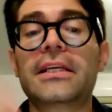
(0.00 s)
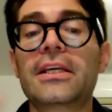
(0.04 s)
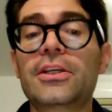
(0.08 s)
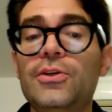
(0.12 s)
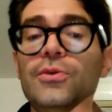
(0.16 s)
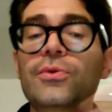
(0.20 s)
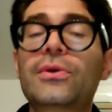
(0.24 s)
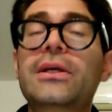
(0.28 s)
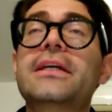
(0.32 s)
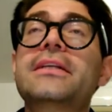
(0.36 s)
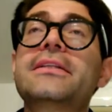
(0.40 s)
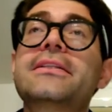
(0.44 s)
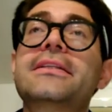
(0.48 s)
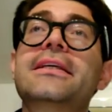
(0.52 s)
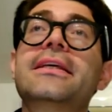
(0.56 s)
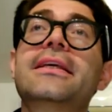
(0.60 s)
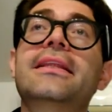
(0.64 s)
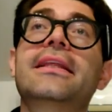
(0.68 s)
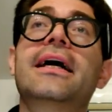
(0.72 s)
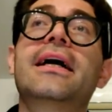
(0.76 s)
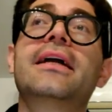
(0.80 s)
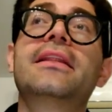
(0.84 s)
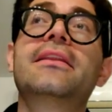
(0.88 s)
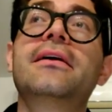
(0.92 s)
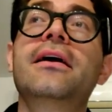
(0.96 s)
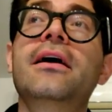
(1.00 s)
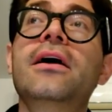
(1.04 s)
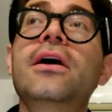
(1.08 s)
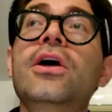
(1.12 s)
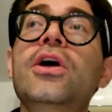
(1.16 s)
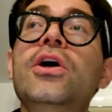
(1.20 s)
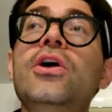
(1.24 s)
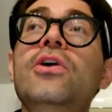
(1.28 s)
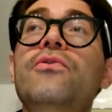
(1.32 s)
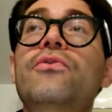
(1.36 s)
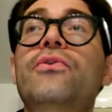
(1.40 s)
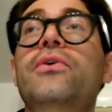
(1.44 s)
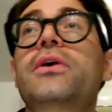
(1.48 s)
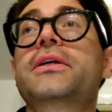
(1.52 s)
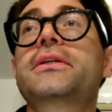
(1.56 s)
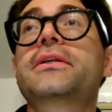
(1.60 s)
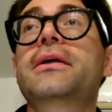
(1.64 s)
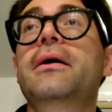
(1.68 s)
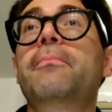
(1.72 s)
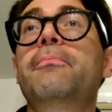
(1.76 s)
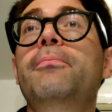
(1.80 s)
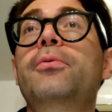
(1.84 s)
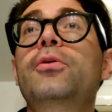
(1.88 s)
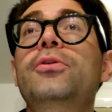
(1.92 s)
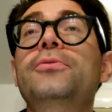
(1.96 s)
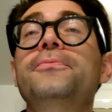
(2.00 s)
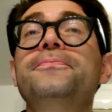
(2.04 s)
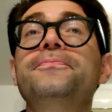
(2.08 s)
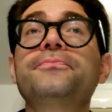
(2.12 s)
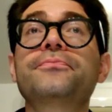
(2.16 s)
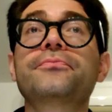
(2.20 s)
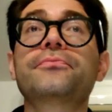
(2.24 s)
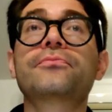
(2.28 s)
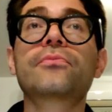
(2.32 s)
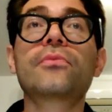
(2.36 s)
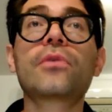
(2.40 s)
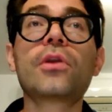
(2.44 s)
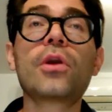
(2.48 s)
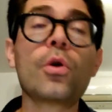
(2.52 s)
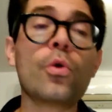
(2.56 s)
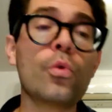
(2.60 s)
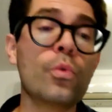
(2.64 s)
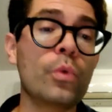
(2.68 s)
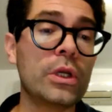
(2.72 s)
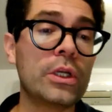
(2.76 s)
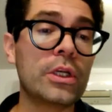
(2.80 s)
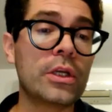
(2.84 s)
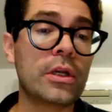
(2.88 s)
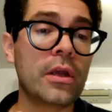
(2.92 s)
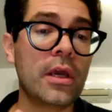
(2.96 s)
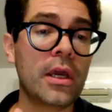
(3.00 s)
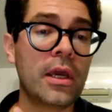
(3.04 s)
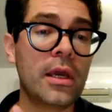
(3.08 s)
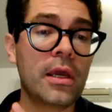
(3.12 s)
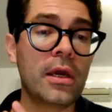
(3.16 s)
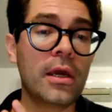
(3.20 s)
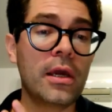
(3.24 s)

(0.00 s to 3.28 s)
And you can see that, for example, when